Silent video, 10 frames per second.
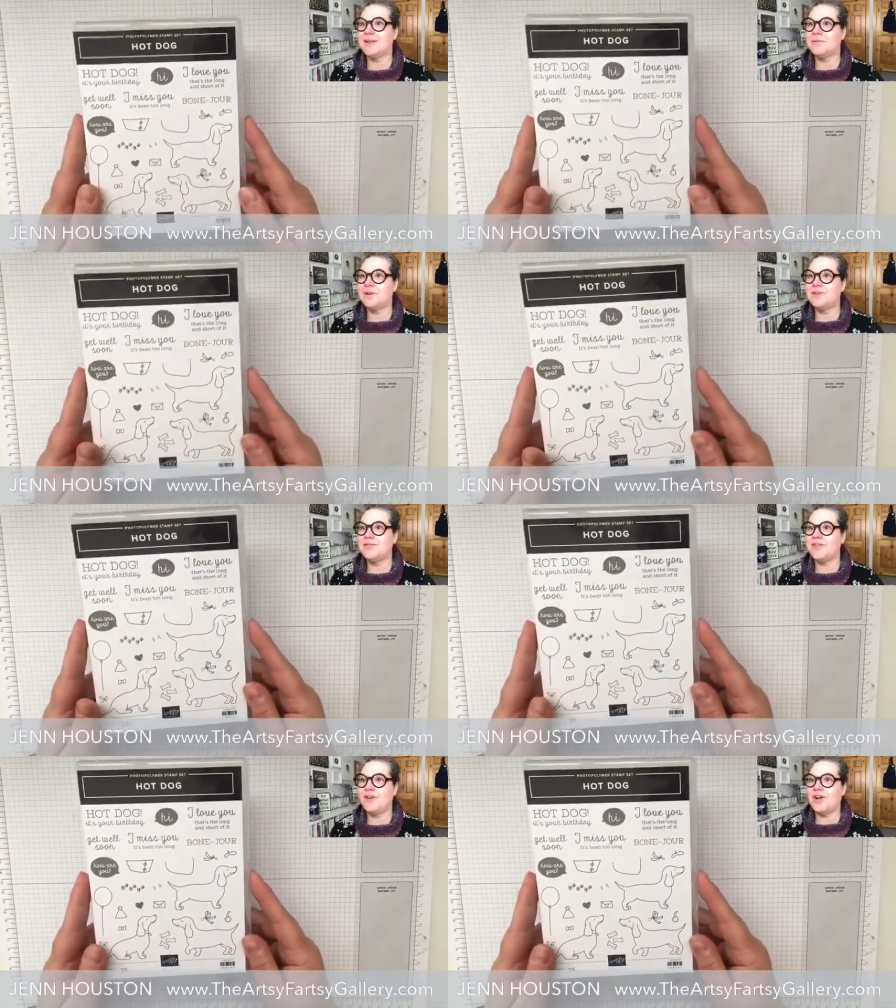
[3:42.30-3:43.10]
we're
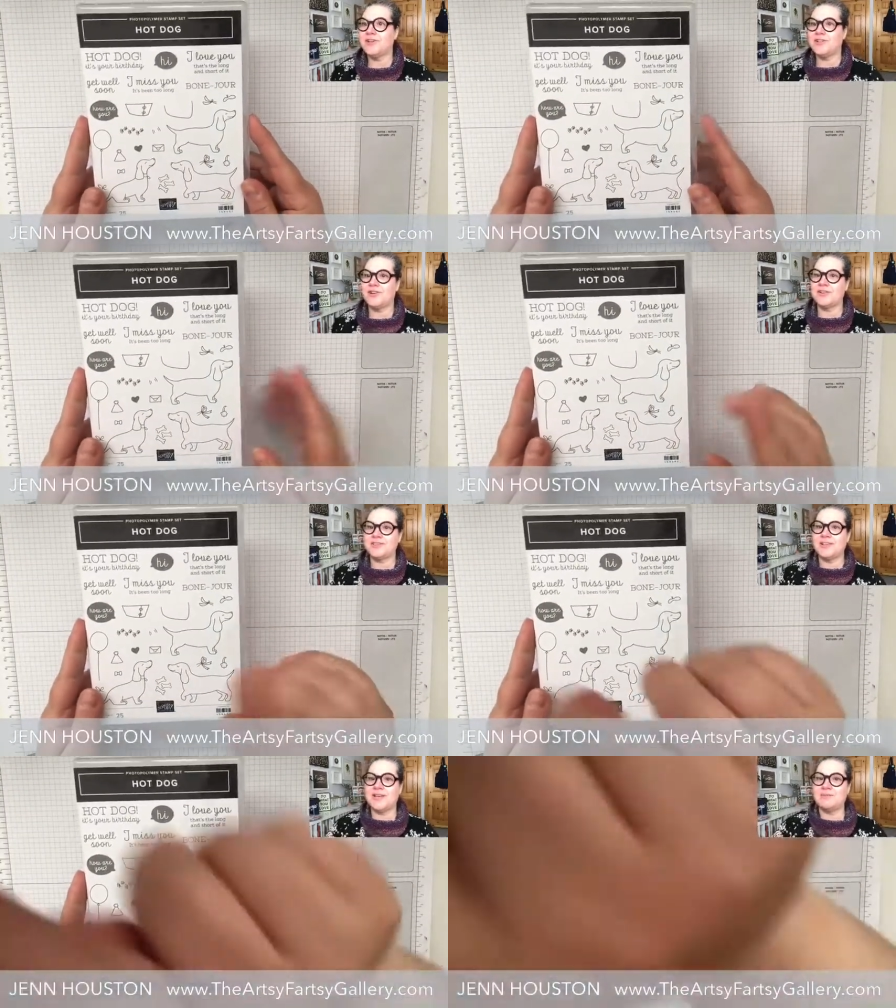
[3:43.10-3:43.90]
using the hot dog
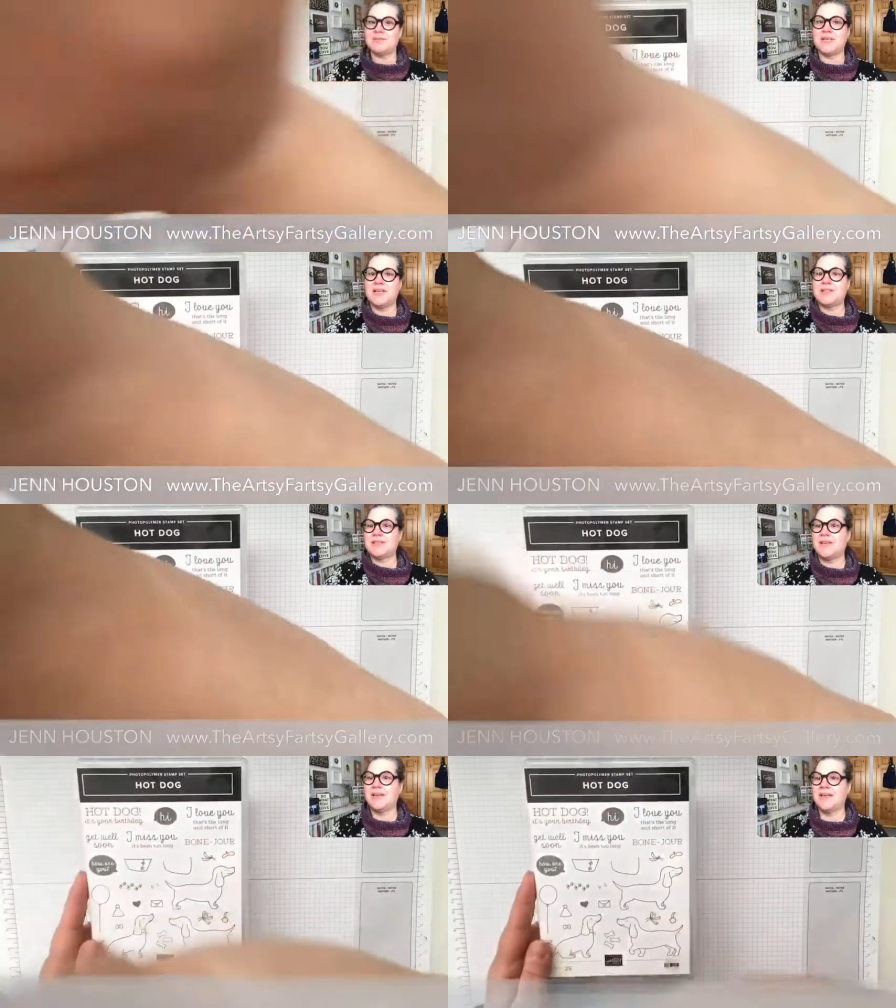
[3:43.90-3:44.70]
stamp set
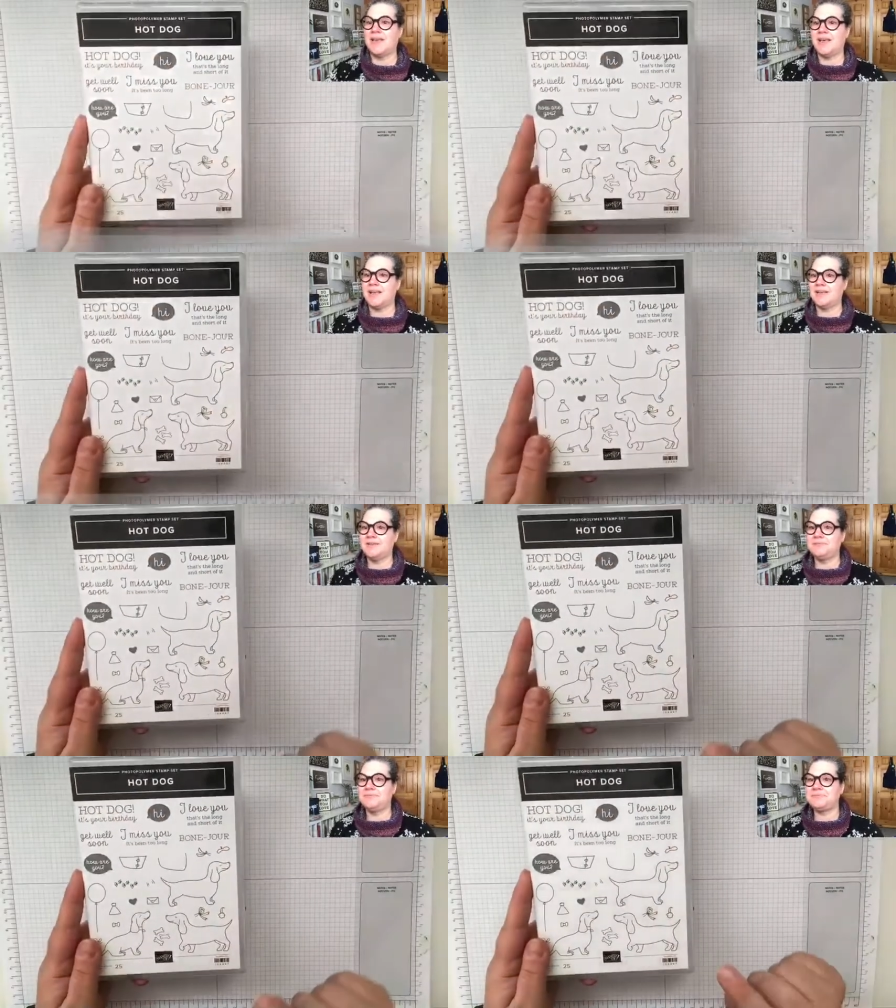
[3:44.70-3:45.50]
again.